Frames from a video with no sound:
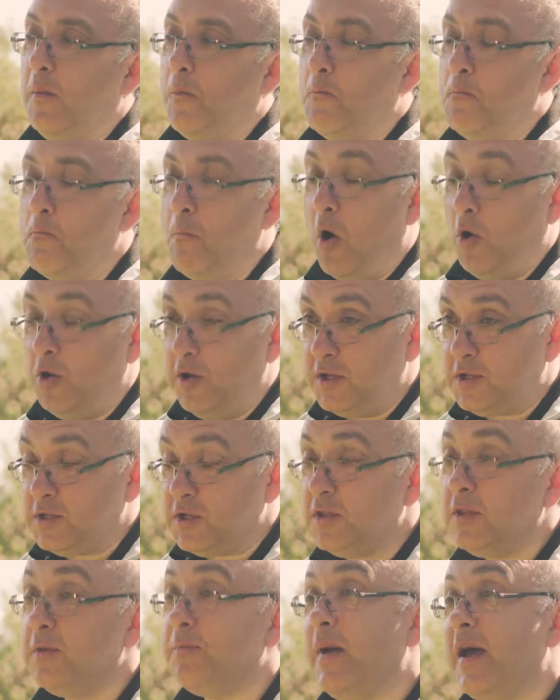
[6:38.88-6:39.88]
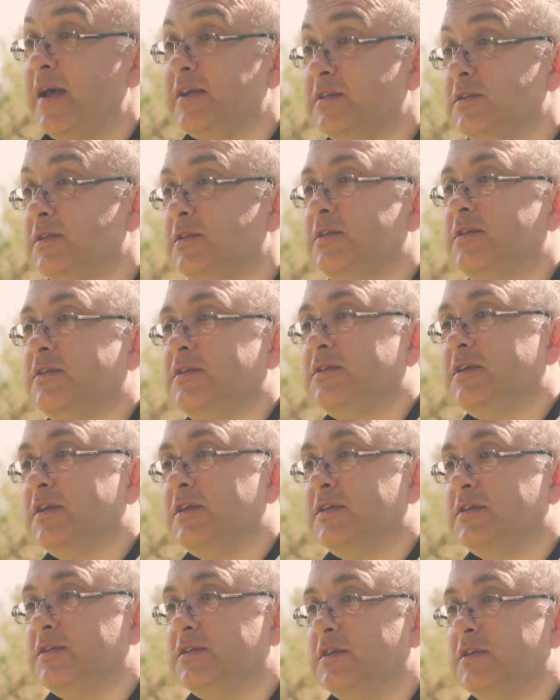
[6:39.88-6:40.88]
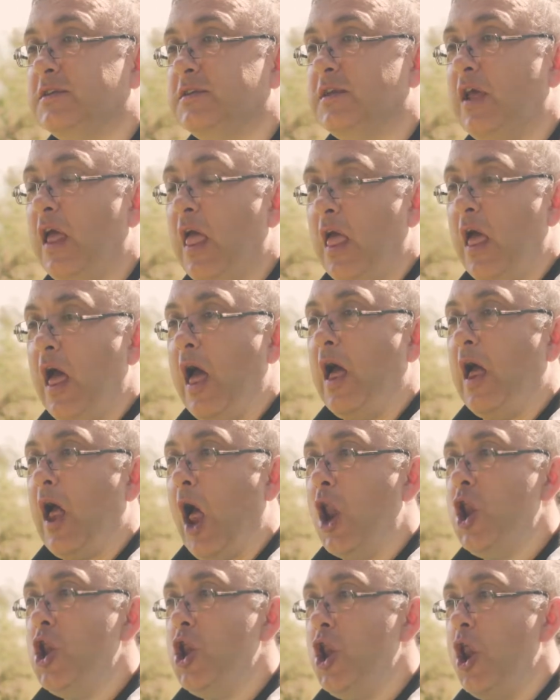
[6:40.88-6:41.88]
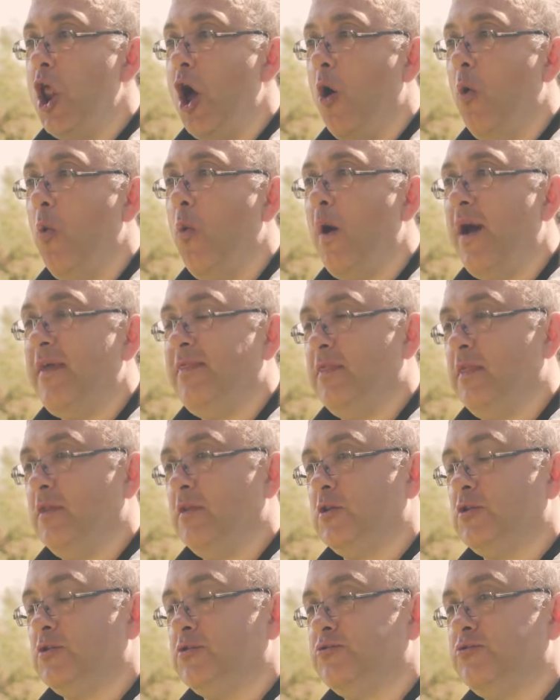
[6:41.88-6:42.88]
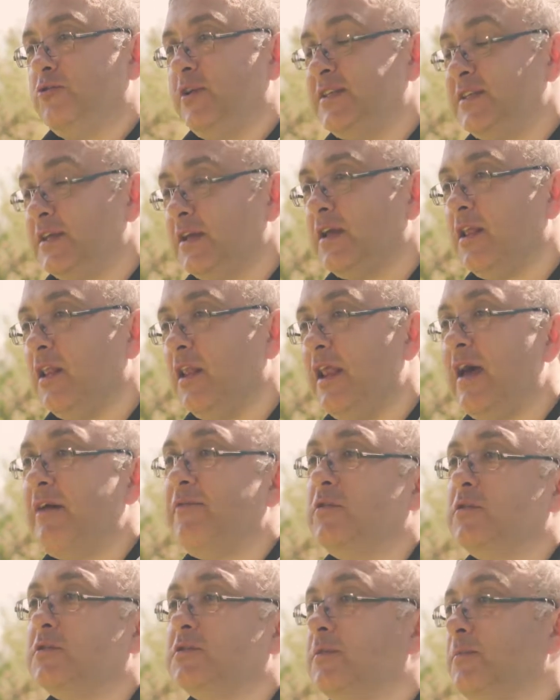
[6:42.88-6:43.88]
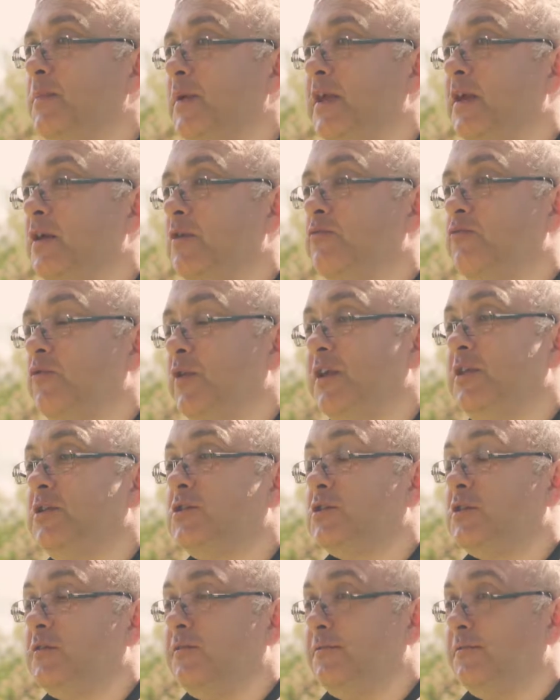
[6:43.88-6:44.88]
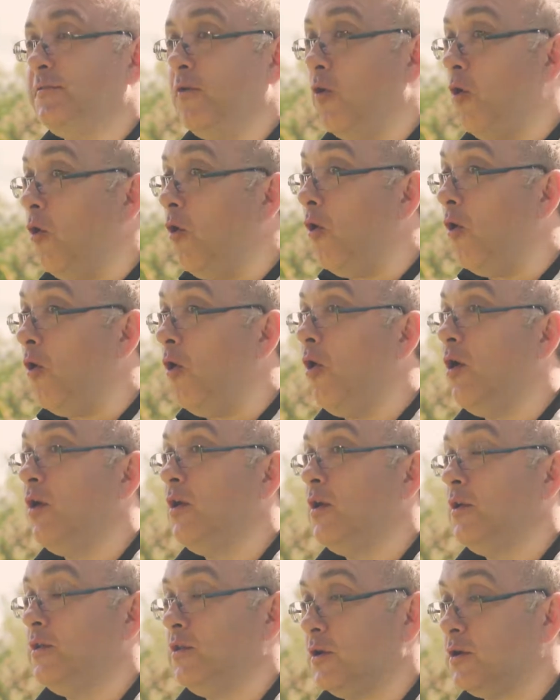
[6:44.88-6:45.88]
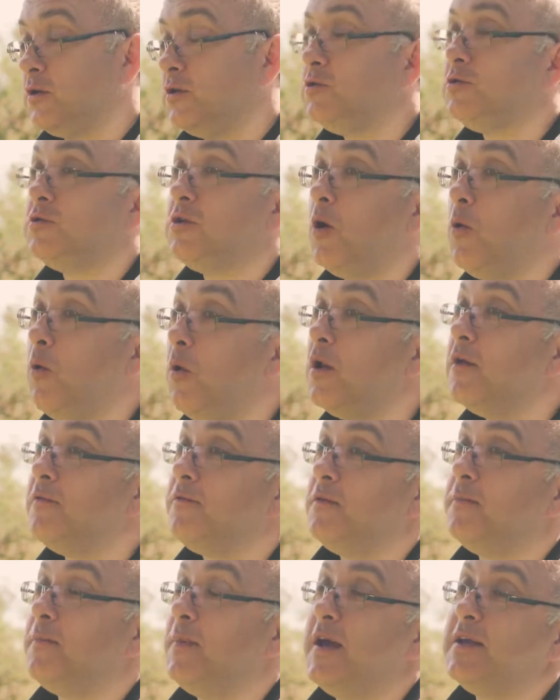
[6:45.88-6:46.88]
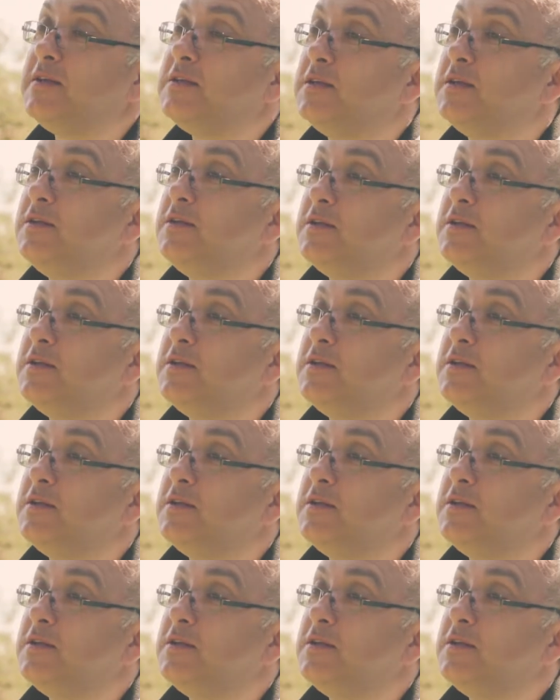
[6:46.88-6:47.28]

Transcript: monitor the pests and diseases, know when critical levels are being reached for the control of the pests and